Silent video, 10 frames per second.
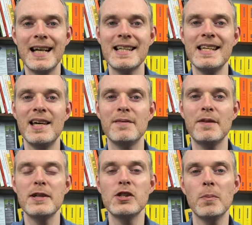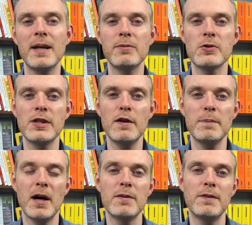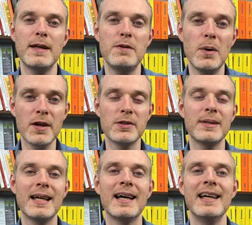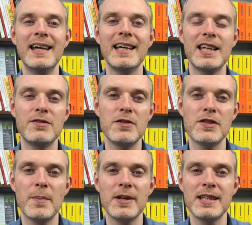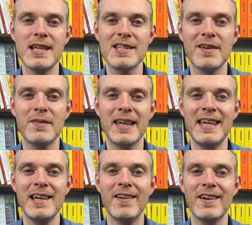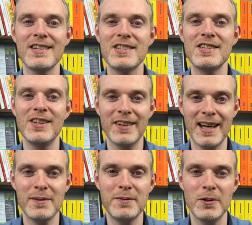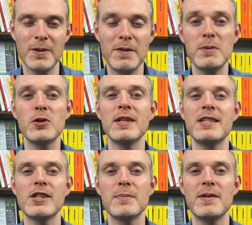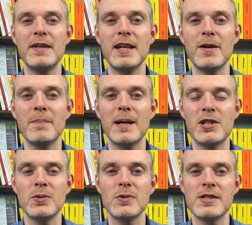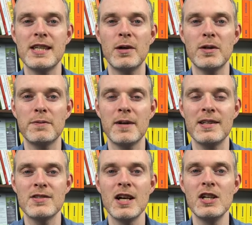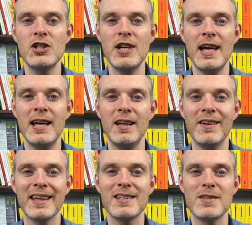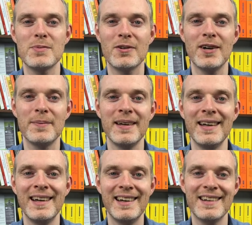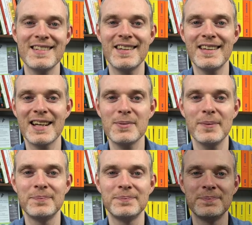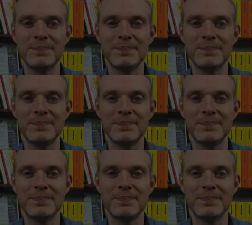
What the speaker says: And that's it, very top level stuff, but hopefully if you are doing that, it gives you some ideas of the key highlights to look out for. If you enjoy these types of video, make sure to tell your friends, share, like and subscribe, and I'll see you in the next one.